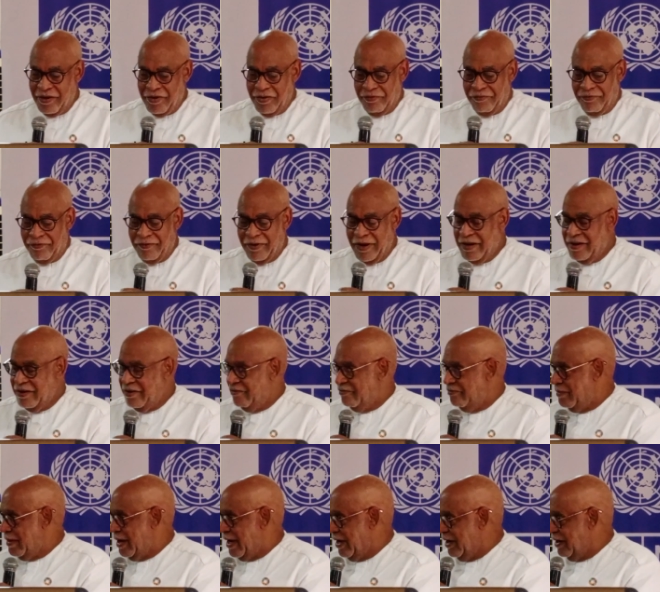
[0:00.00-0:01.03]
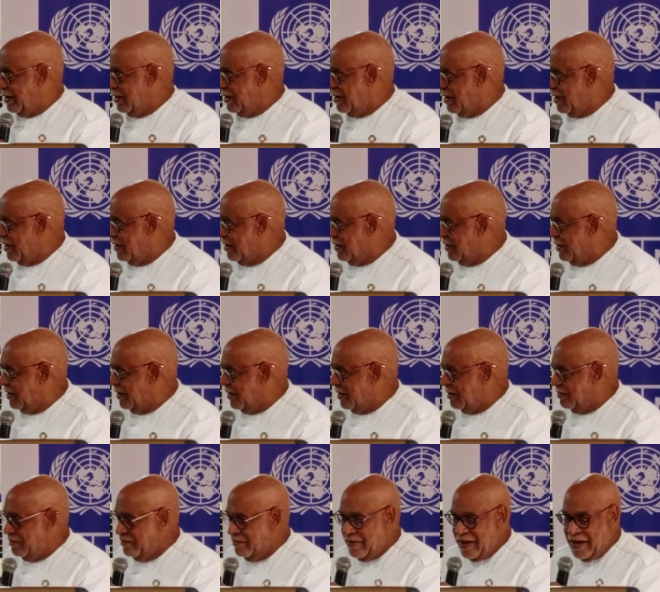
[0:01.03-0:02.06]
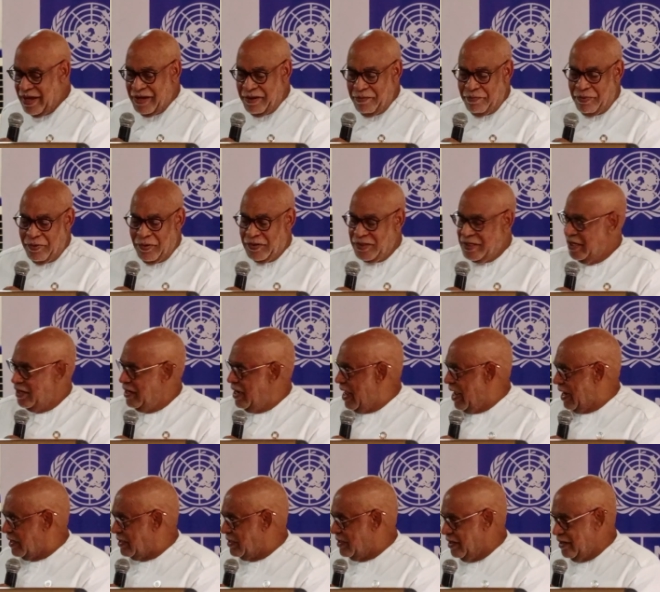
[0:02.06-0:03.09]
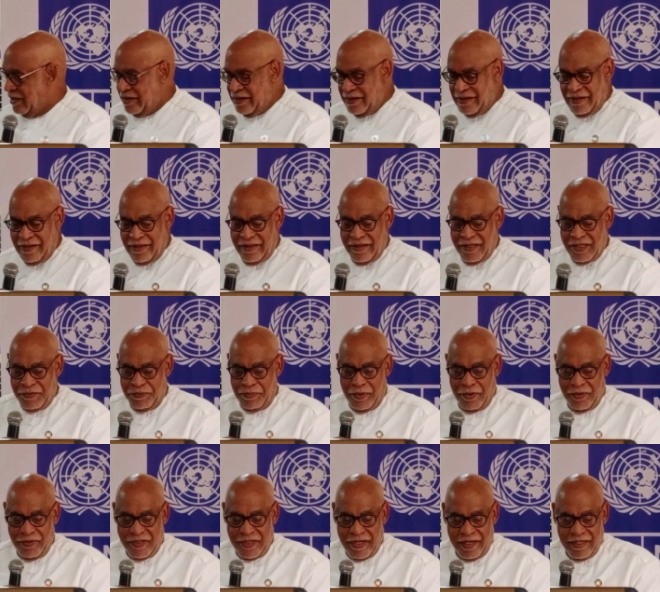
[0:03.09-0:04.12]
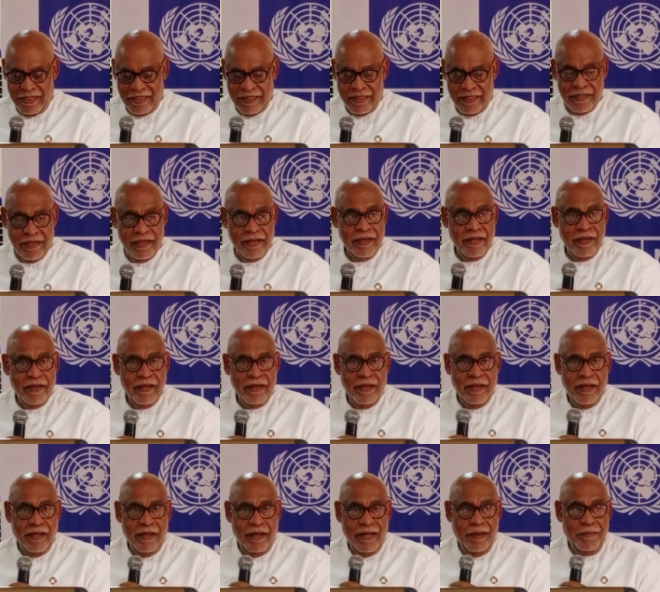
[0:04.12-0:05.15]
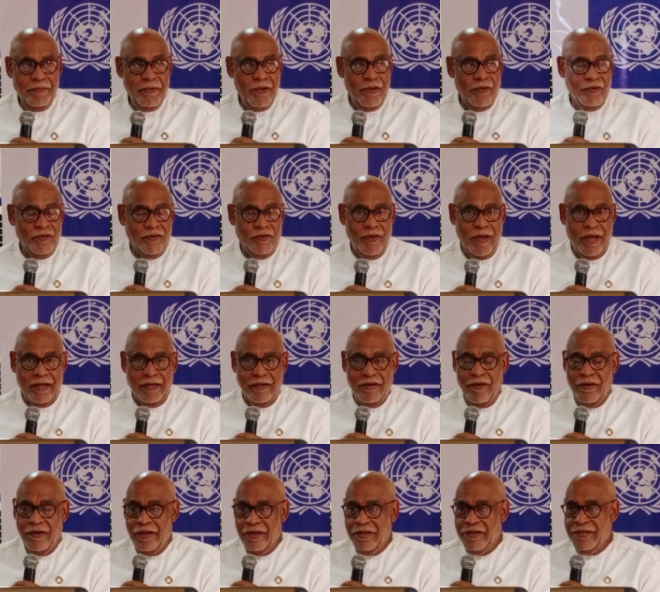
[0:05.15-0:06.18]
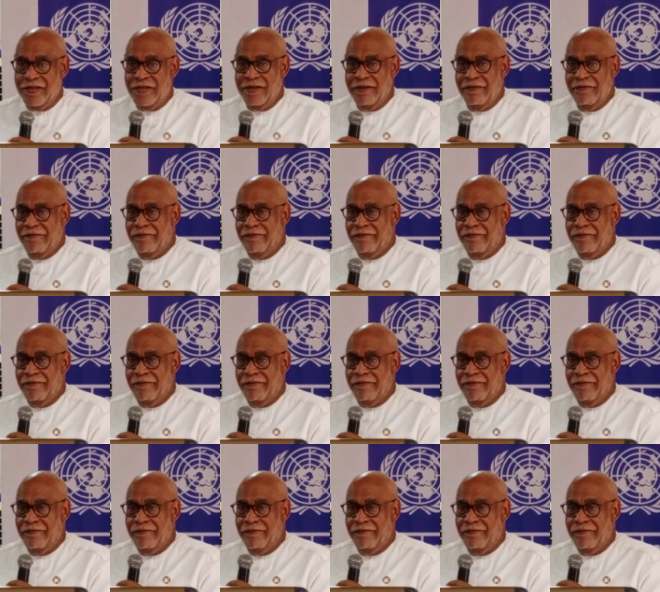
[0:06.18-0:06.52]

a good friend of mine and an important actor in this process. Let me also acknowledge